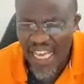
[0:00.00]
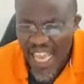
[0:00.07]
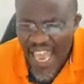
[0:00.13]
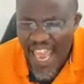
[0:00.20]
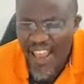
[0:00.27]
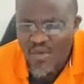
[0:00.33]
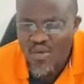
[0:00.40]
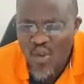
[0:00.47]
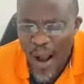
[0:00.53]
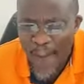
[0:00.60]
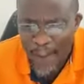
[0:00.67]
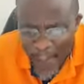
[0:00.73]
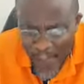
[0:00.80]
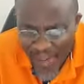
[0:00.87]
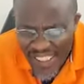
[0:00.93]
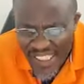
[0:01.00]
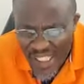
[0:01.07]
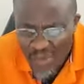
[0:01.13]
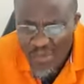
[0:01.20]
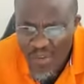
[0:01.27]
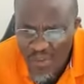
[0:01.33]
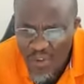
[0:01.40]
and you are pleading
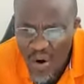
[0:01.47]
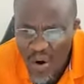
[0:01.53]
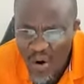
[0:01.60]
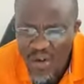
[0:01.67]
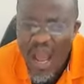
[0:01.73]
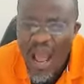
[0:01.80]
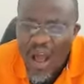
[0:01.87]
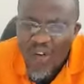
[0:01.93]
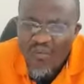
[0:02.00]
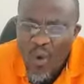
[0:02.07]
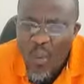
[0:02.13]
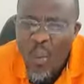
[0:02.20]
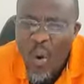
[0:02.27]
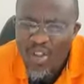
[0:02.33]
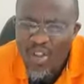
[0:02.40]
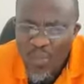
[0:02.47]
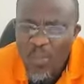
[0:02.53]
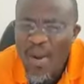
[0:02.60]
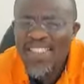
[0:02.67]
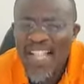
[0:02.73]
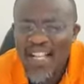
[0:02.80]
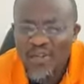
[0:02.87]
with God for what
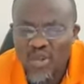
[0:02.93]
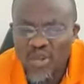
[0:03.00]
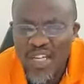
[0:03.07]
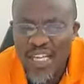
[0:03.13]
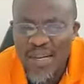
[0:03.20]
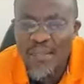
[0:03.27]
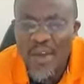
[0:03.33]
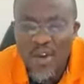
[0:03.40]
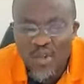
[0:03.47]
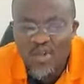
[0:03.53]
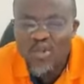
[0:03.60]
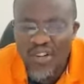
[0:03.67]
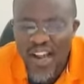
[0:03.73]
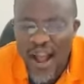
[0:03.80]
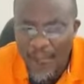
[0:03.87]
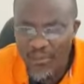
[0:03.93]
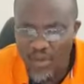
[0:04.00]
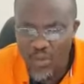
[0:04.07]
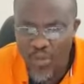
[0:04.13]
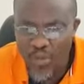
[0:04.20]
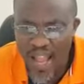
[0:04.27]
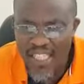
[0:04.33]
matter to Him to come to
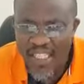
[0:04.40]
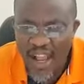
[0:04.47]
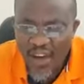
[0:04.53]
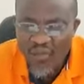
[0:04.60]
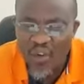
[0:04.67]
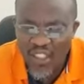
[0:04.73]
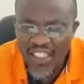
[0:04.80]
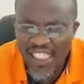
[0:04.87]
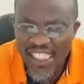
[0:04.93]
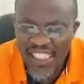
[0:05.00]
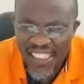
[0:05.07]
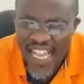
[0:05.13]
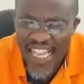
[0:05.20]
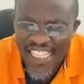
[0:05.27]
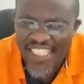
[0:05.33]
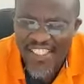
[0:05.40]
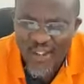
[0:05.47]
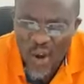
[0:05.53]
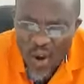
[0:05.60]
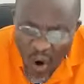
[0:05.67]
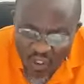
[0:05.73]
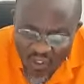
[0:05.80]
pass, for things that is
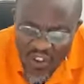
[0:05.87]
not of